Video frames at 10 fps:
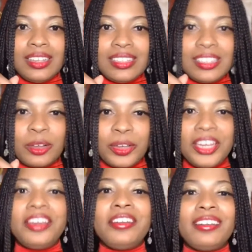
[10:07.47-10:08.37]
So
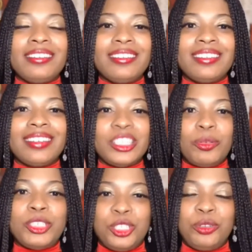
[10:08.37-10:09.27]
here is
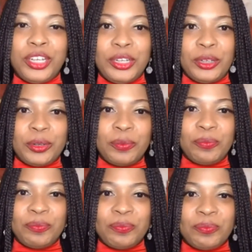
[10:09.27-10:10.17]
what you can do
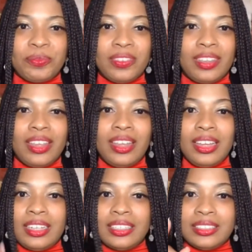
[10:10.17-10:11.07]

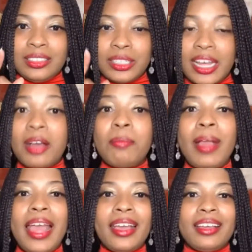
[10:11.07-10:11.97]
to come
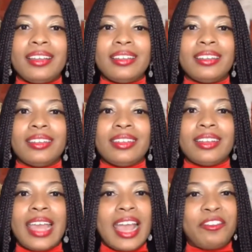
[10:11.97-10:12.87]
back
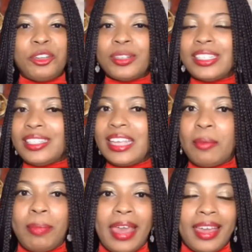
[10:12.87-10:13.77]
after a
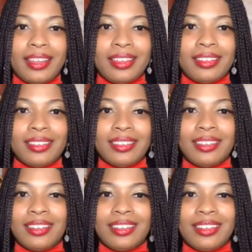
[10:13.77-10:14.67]
setback
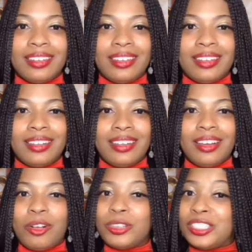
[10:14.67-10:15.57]

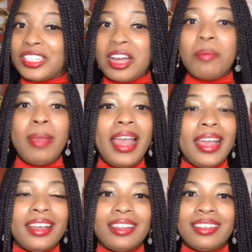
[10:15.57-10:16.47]
or to come
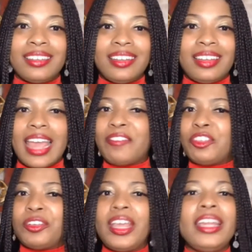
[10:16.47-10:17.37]
back after
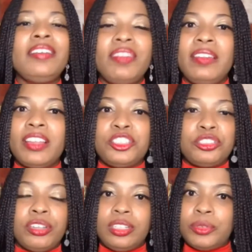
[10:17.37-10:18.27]
anything that you're
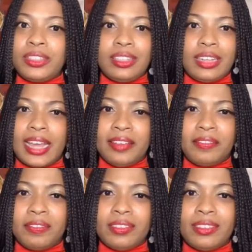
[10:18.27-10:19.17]
dealing with in life
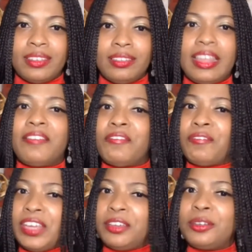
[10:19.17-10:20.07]
that
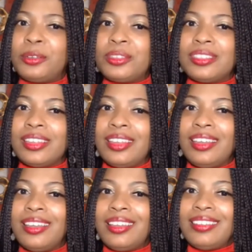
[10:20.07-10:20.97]
feels
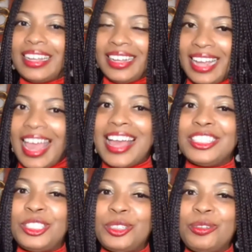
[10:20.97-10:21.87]
like it
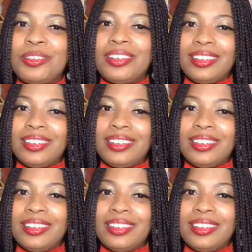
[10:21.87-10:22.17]
has you